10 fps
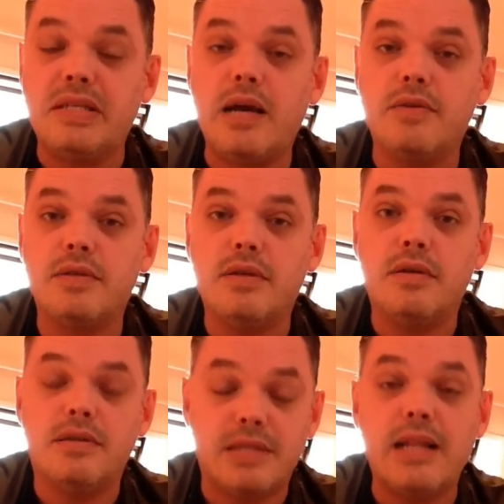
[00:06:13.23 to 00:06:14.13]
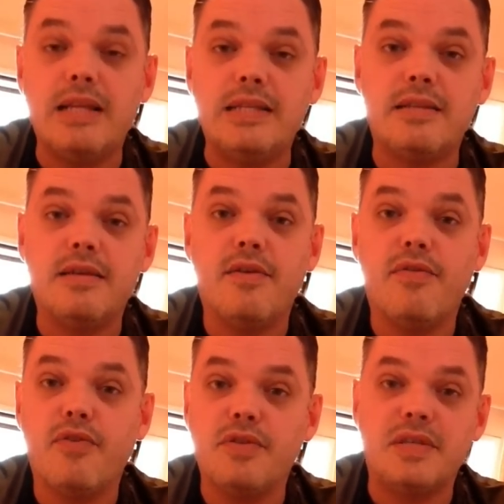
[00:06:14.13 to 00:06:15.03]
out a set list
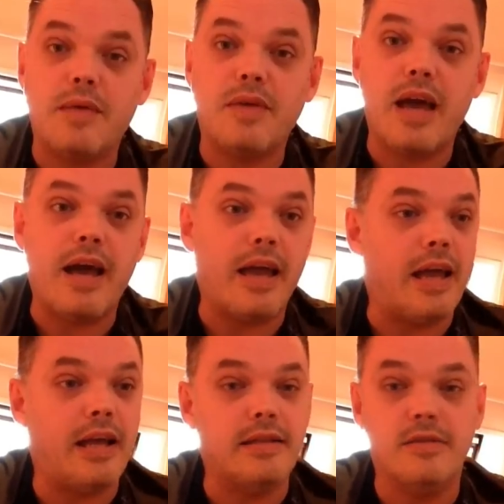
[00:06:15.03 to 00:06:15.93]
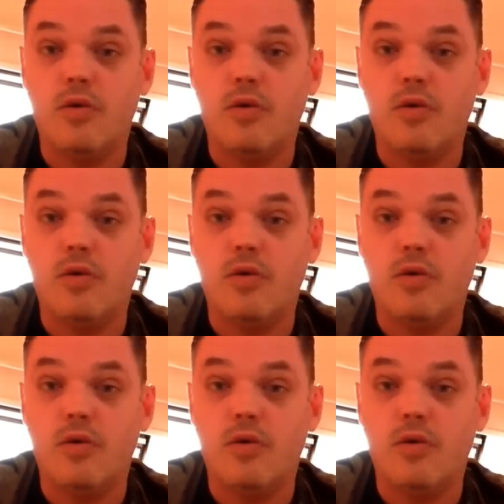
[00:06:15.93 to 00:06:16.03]
for the sound guy and